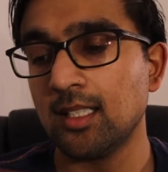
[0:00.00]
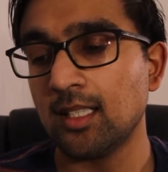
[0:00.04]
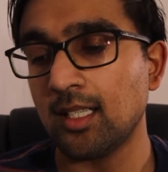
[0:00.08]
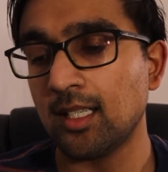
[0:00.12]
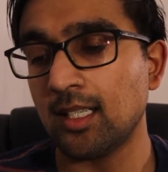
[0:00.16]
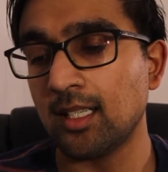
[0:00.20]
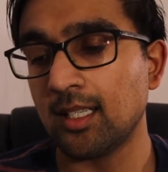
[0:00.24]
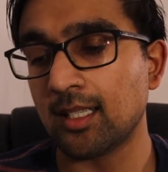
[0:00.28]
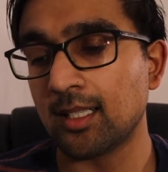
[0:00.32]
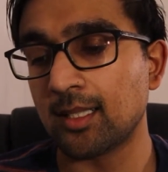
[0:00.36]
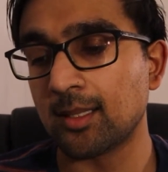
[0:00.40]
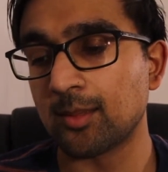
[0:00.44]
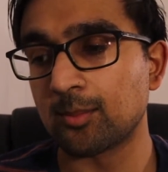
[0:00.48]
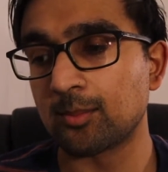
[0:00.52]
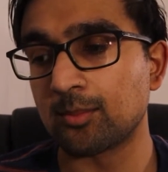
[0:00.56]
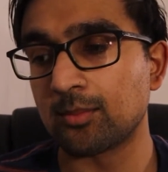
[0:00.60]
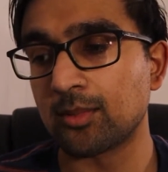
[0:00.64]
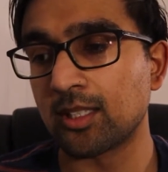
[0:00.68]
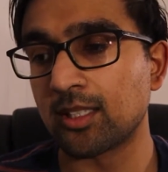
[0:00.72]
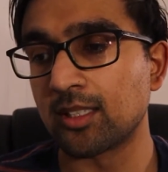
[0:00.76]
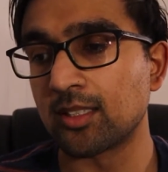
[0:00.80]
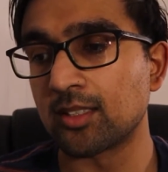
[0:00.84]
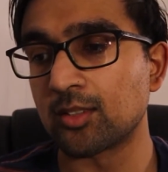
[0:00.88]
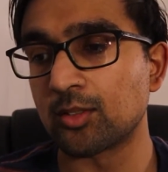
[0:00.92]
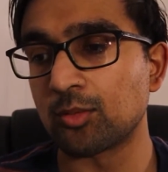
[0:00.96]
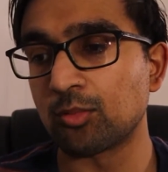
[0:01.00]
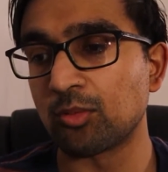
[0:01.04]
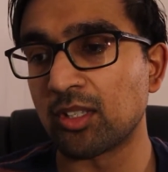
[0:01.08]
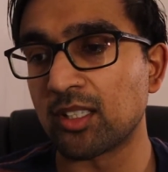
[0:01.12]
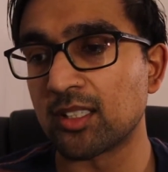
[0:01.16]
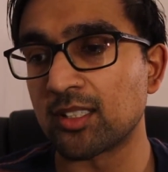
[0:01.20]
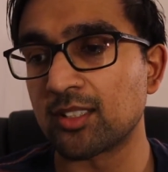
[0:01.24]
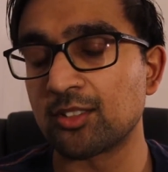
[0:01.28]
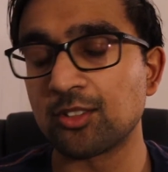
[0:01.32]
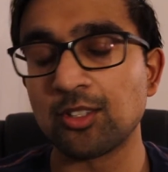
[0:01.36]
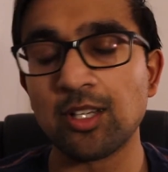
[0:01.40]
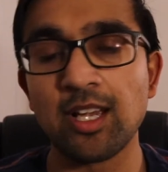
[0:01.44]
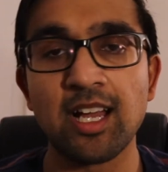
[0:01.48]
Because
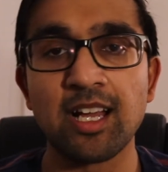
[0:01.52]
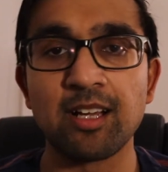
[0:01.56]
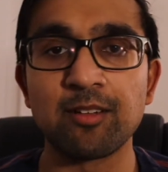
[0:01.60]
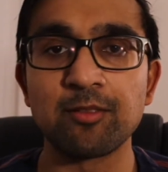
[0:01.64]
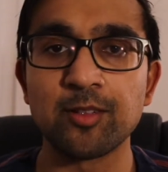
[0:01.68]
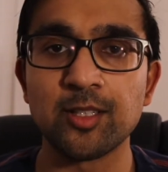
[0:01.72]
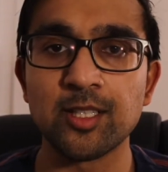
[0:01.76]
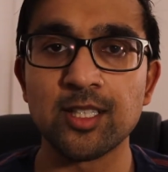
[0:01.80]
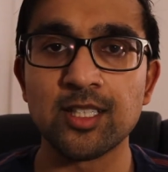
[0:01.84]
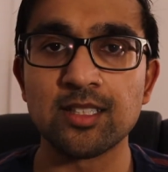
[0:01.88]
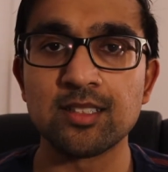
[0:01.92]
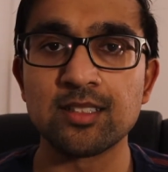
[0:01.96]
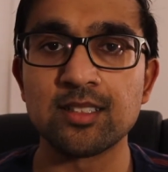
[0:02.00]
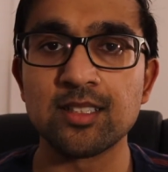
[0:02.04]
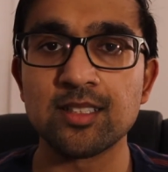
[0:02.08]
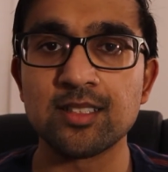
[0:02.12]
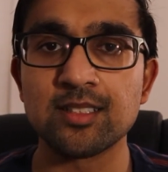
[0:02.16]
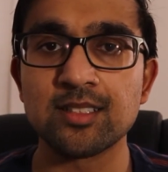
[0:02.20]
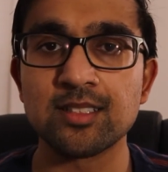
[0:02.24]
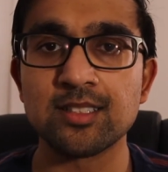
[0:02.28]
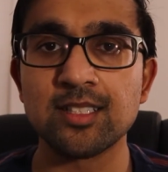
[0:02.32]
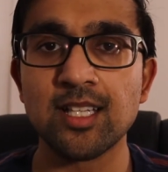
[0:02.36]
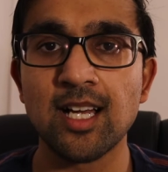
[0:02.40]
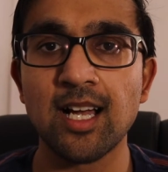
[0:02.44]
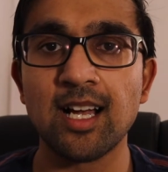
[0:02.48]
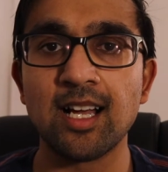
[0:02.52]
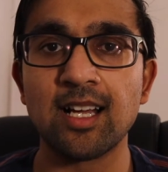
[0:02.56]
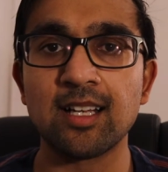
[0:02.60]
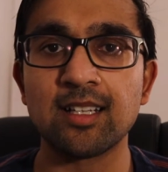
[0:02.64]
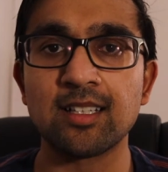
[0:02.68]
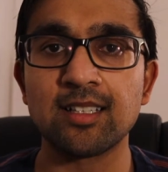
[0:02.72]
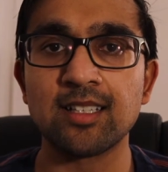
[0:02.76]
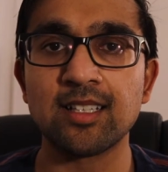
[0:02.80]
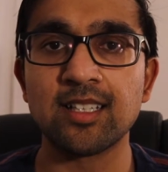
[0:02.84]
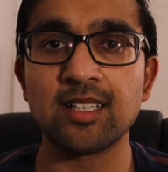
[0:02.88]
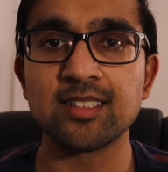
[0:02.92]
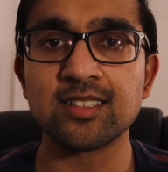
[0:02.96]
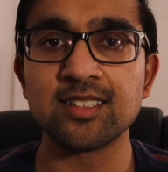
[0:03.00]
once you have kids, it's not
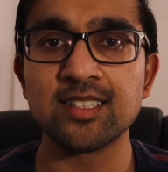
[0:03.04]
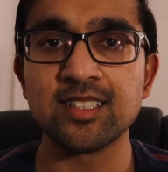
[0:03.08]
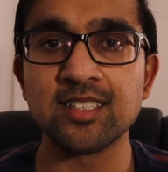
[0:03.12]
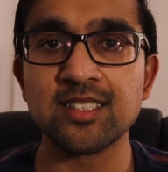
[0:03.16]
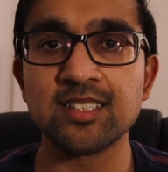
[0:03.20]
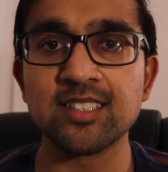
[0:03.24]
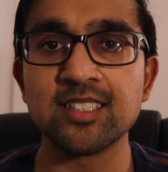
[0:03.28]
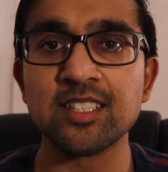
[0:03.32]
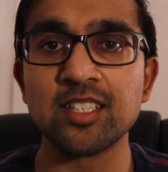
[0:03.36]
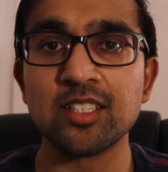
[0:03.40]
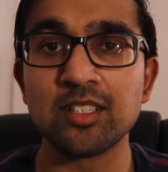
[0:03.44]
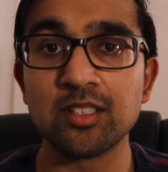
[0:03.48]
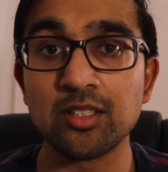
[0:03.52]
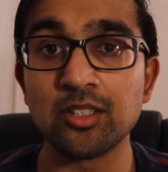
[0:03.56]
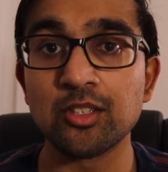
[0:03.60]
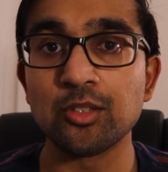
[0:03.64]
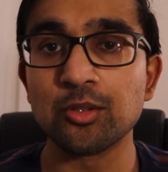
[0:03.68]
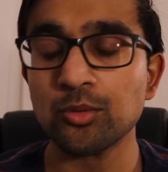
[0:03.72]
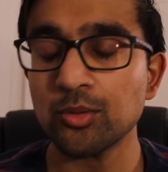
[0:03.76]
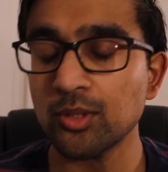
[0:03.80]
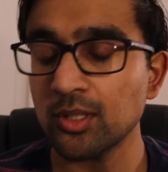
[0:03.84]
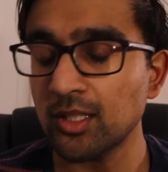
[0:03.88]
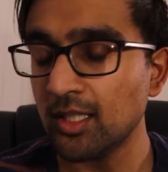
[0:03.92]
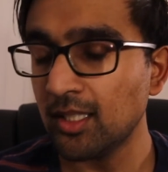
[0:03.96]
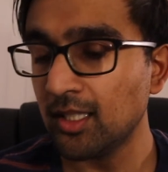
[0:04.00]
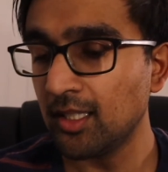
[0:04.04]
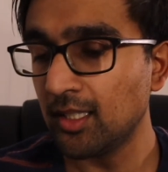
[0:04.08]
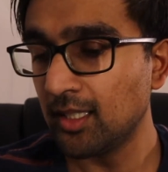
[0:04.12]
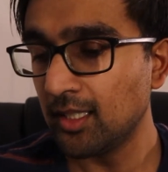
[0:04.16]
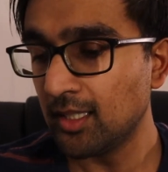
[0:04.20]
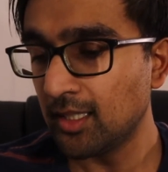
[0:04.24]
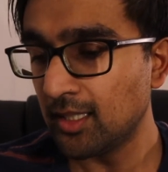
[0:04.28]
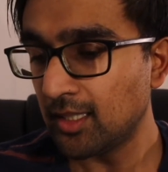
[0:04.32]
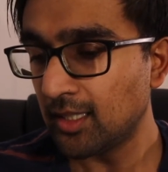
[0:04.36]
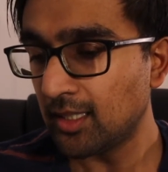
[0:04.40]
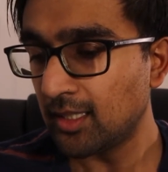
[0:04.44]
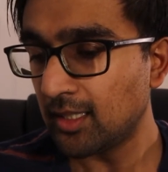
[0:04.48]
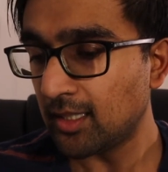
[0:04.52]
as easy to do.
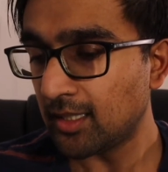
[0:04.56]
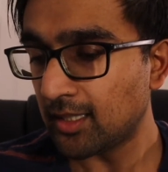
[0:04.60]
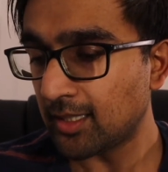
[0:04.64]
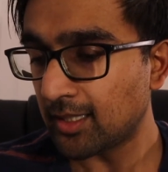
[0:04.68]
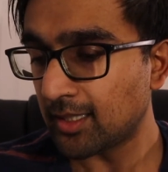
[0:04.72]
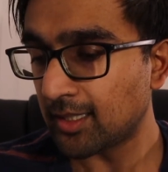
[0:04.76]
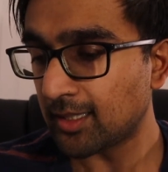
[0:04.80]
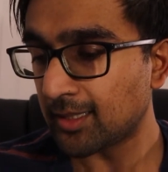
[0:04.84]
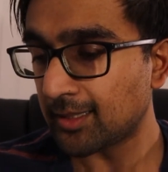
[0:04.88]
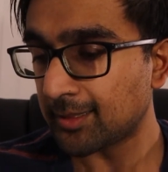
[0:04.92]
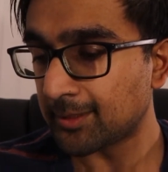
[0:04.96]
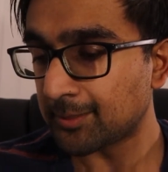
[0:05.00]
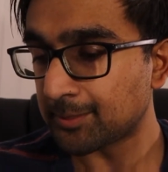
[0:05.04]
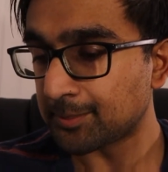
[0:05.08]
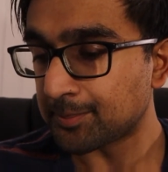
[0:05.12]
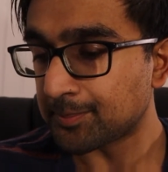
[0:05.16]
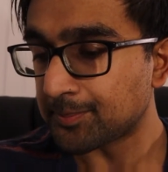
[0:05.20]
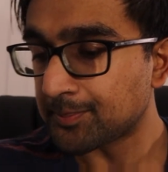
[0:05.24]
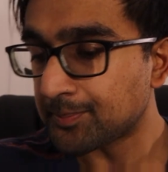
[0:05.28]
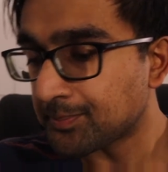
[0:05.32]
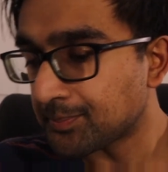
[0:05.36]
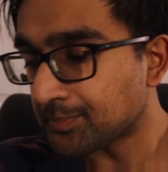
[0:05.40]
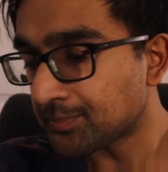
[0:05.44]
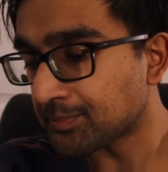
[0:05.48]
Um,